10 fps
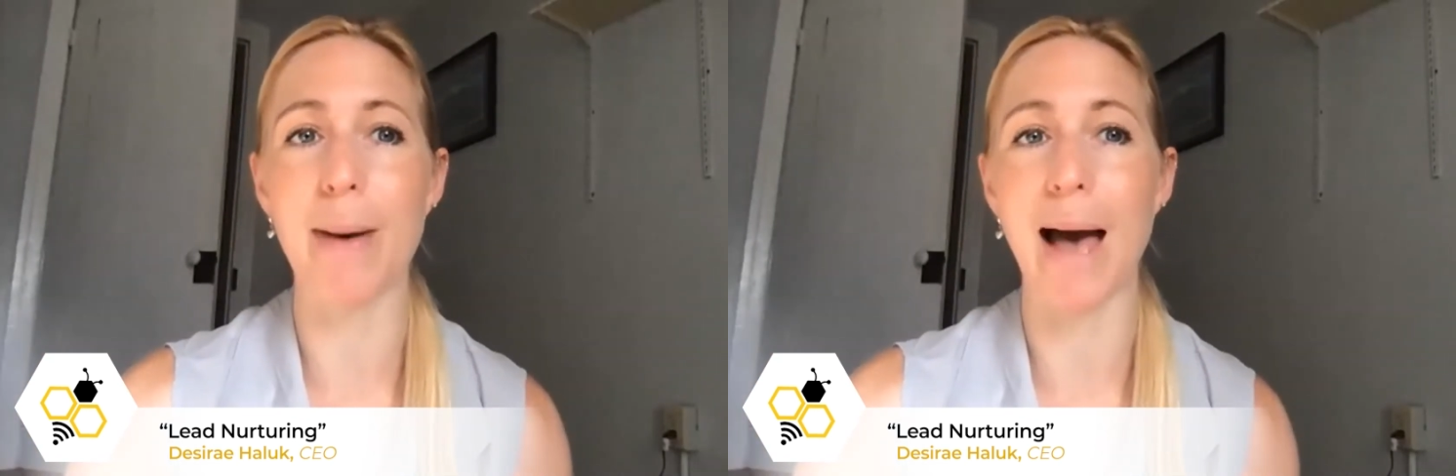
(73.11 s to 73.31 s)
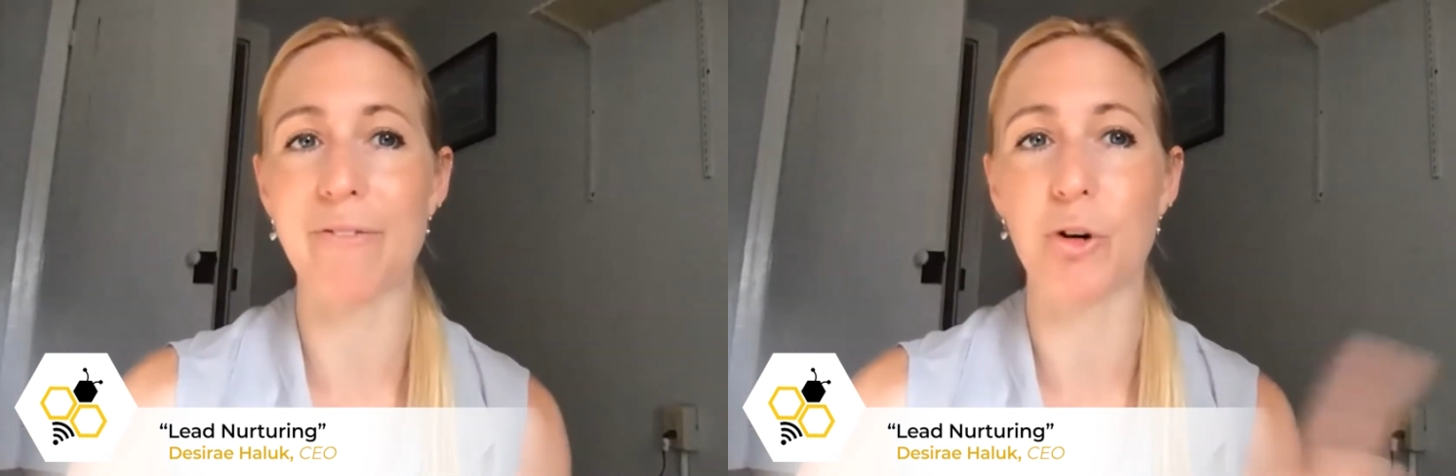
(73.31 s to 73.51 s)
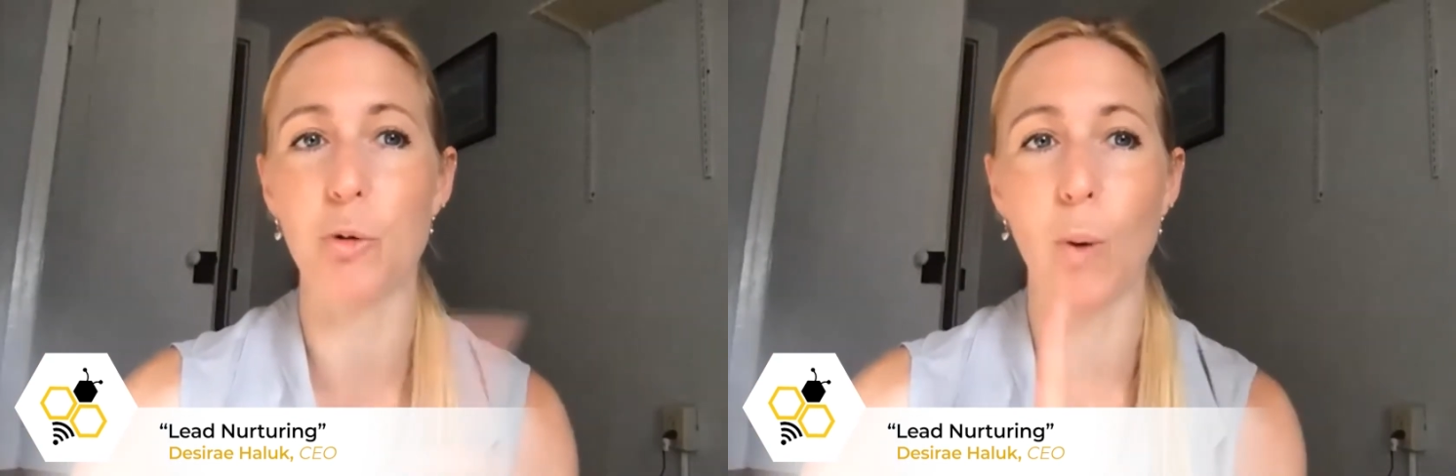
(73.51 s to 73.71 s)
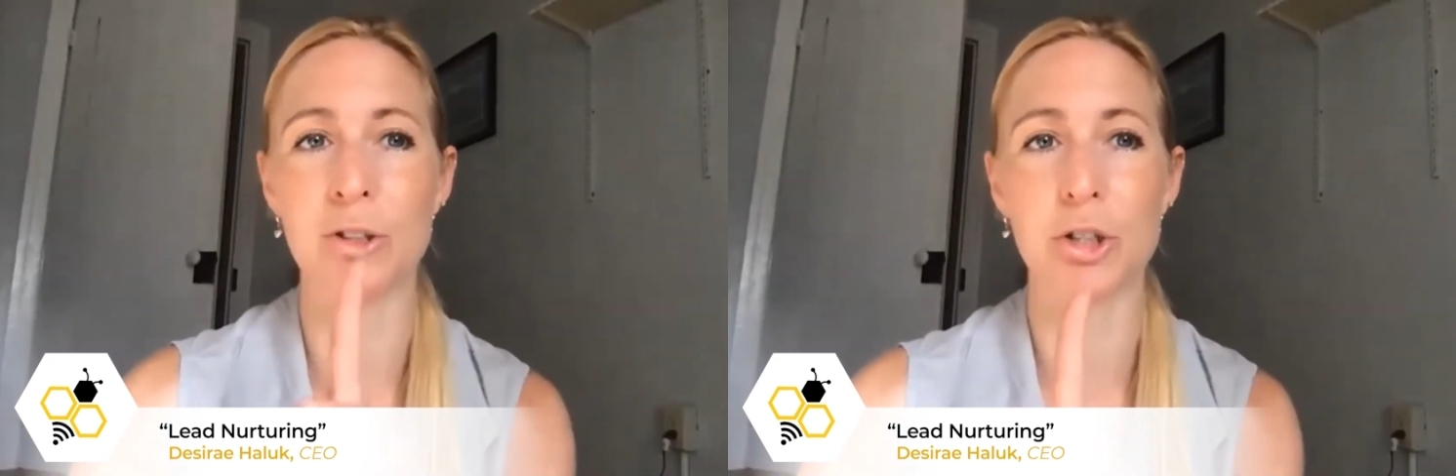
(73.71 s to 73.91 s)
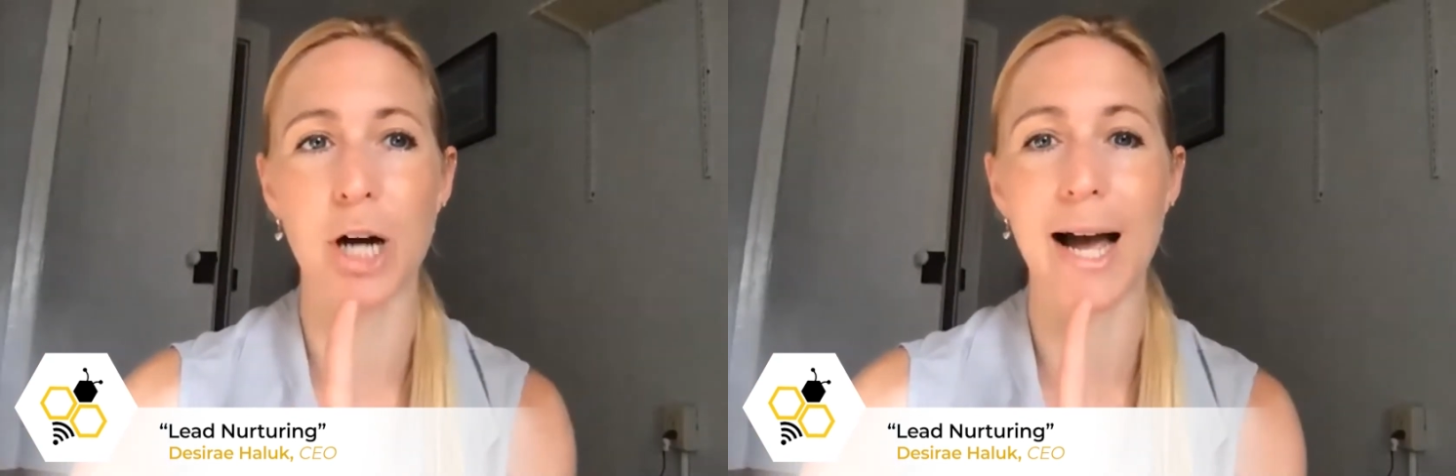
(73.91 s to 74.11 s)
after one
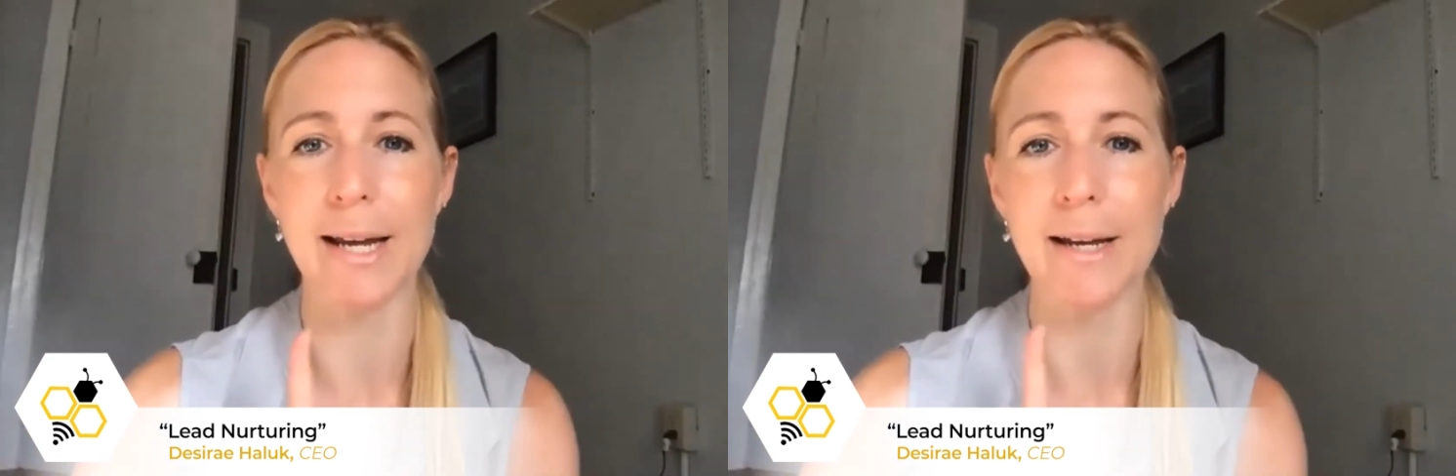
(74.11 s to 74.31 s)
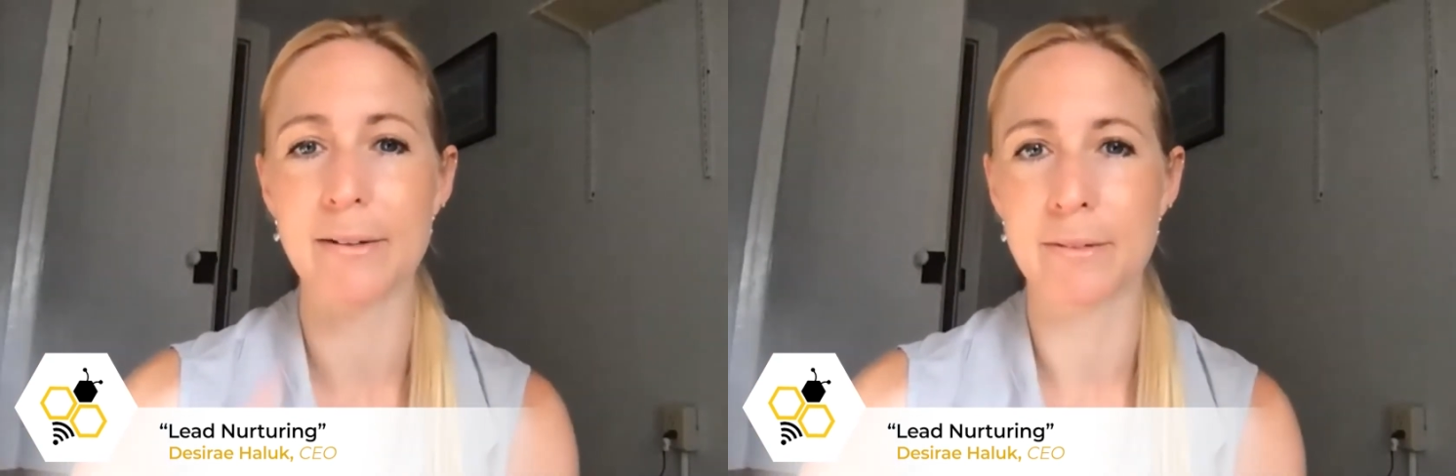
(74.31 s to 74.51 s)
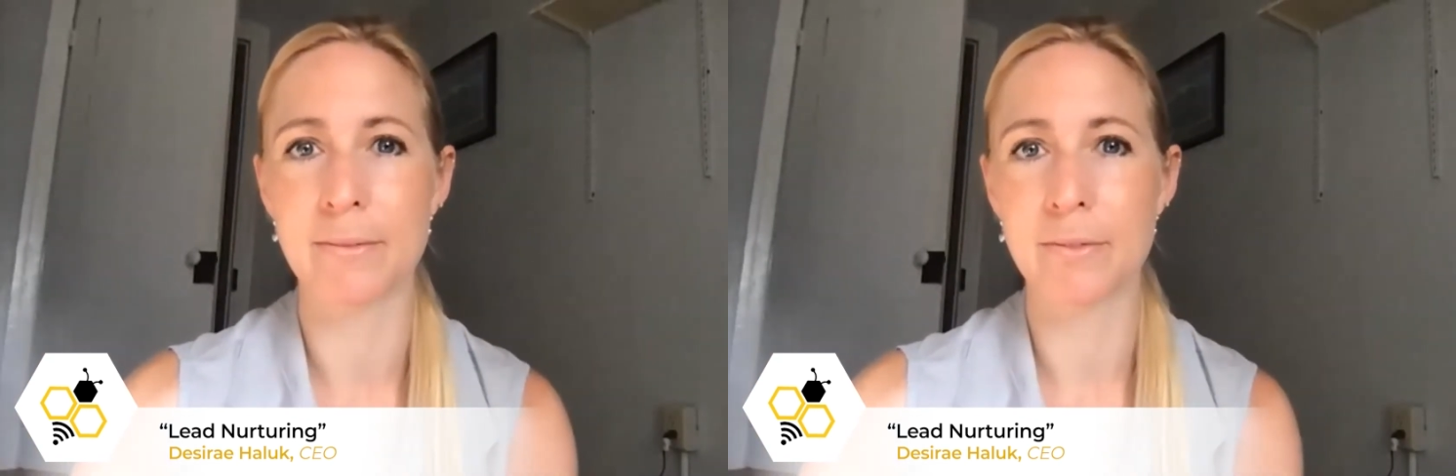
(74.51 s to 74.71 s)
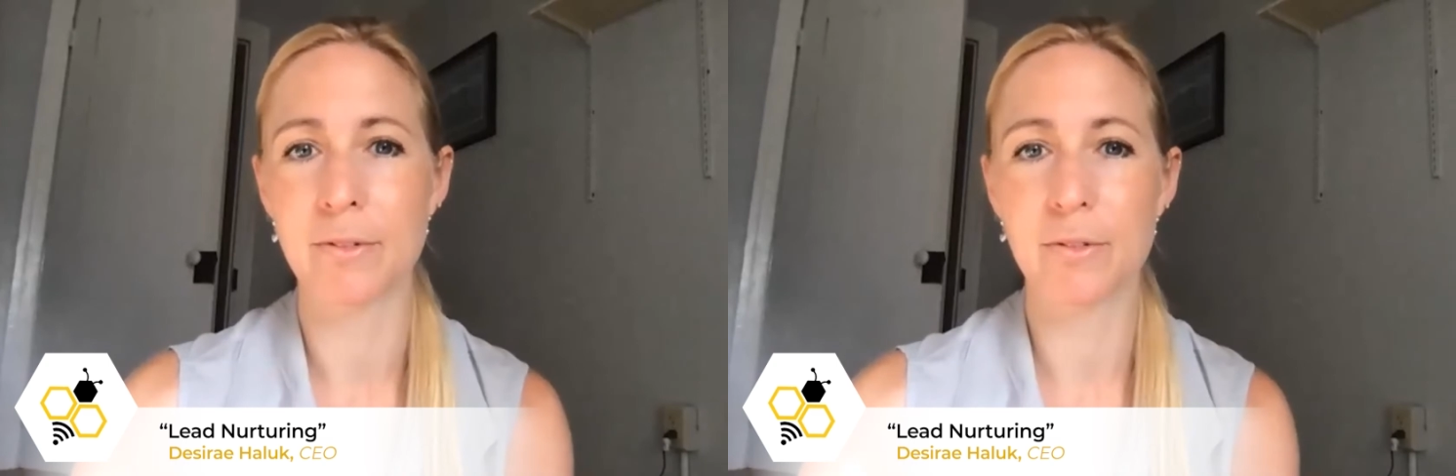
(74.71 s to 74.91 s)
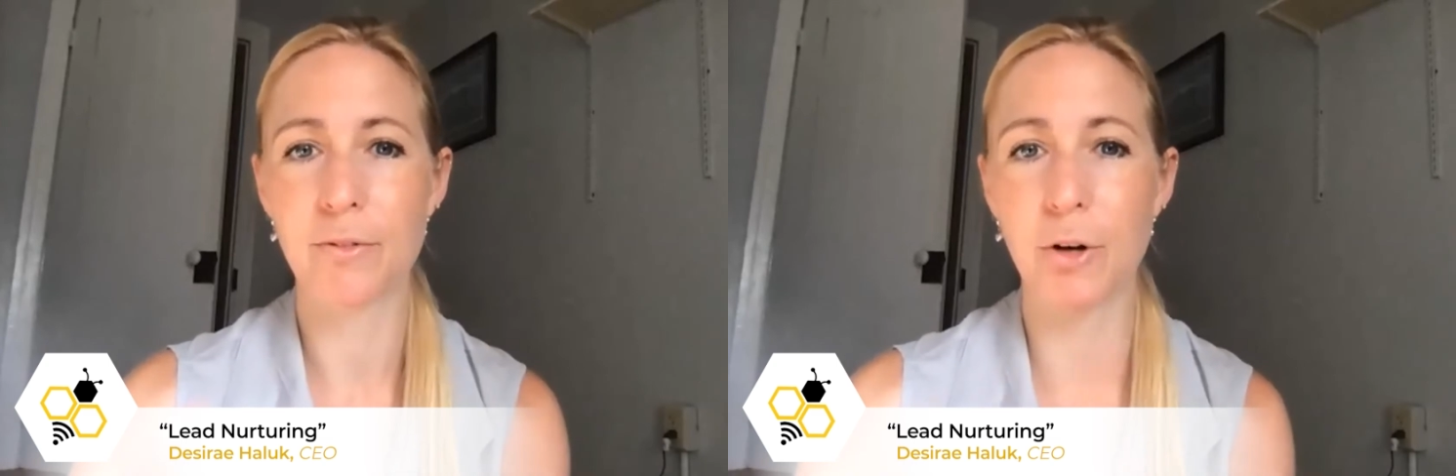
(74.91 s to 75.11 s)
try
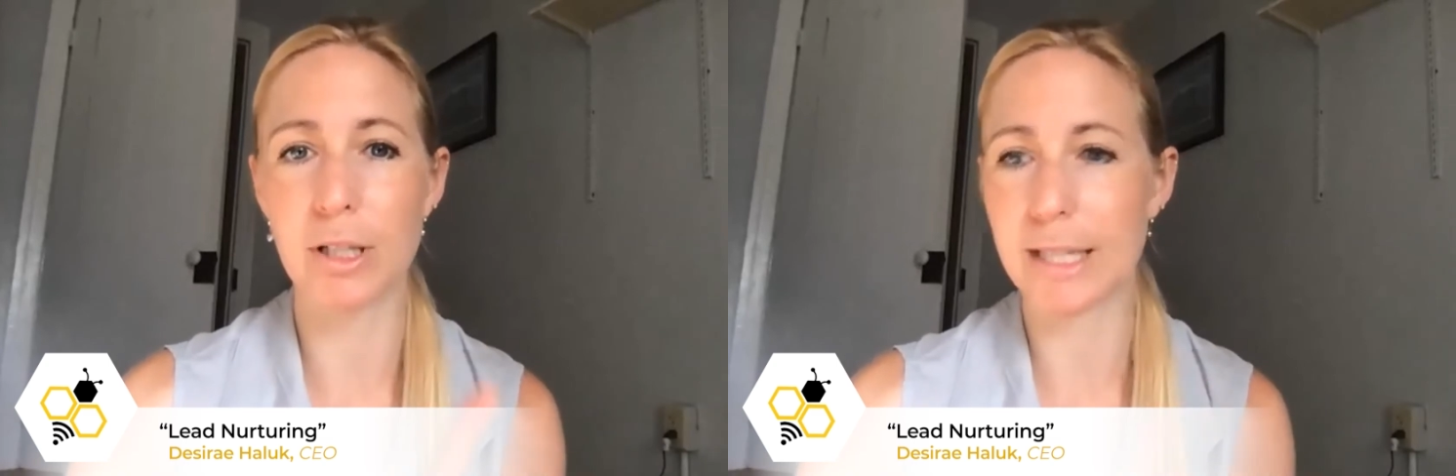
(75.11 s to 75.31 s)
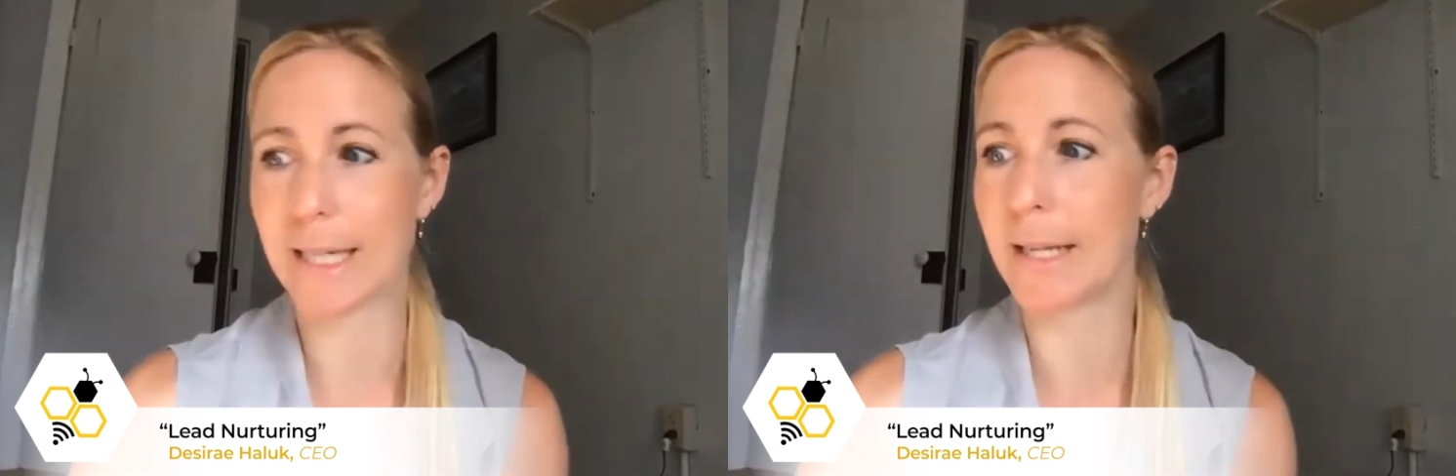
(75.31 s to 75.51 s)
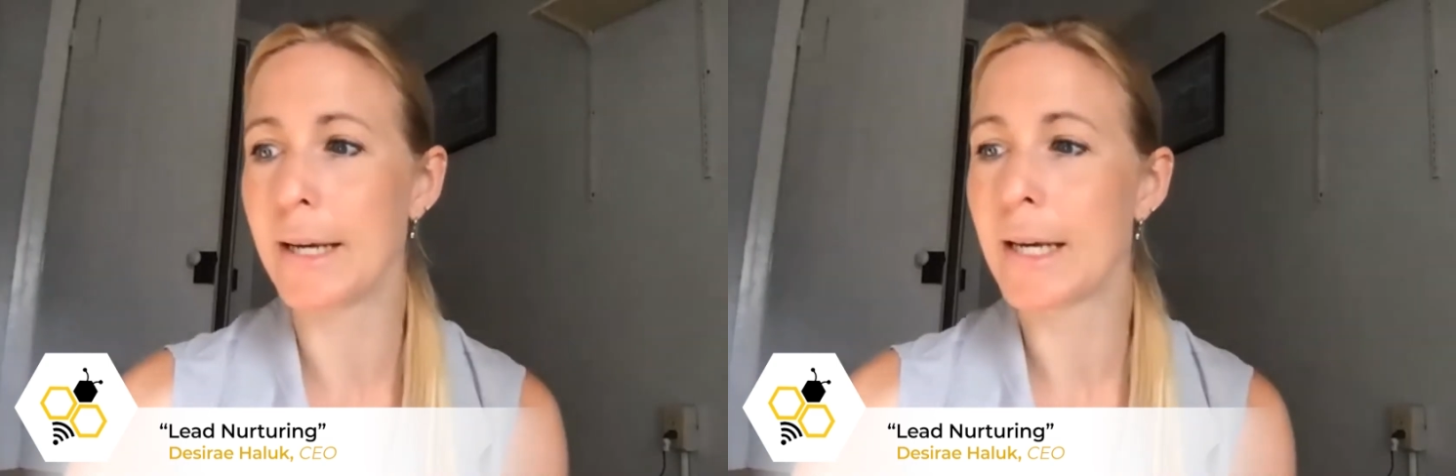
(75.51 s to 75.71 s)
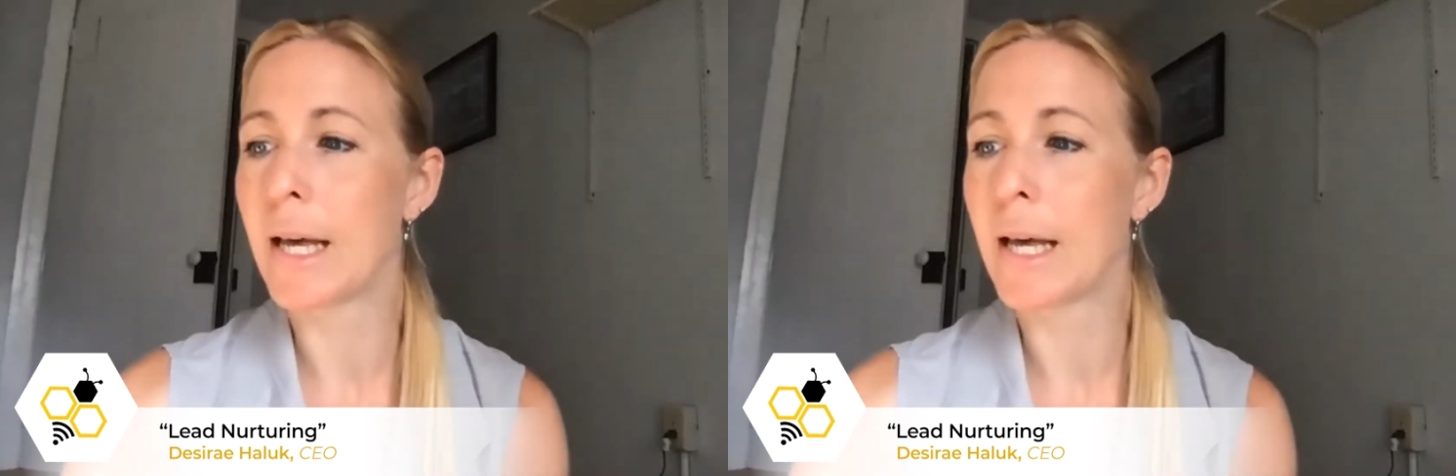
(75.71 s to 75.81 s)
for a lead.